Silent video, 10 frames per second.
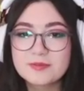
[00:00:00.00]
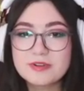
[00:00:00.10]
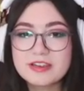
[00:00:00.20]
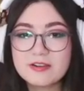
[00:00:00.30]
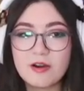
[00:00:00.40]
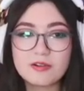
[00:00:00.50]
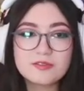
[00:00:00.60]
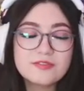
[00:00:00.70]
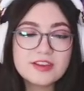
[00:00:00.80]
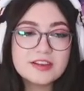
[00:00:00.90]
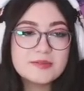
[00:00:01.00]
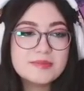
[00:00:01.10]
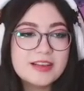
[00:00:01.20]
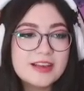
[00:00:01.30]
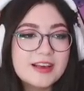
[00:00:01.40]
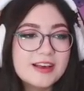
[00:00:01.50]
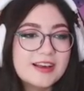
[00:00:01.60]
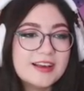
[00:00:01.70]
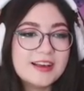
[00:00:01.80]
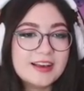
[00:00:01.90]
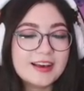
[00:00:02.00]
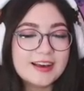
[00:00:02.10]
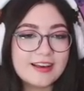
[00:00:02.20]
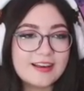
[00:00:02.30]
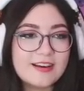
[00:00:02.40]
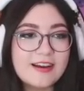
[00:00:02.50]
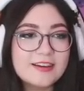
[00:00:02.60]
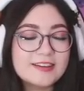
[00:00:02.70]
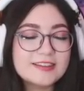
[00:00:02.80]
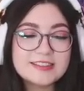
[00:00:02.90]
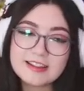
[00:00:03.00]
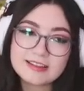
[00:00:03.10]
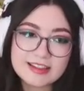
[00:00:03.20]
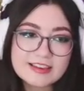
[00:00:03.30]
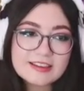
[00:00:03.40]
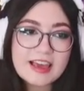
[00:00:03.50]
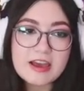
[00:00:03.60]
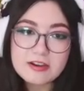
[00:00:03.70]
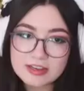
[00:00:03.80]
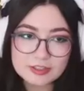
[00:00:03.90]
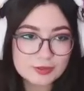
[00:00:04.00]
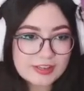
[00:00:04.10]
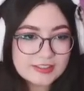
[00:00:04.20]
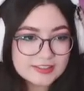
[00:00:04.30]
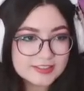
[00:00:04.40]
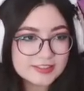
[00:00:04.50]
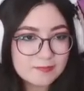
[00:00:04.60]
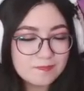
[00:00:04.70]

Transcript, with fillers: We need all of them. I, I like, can I do it?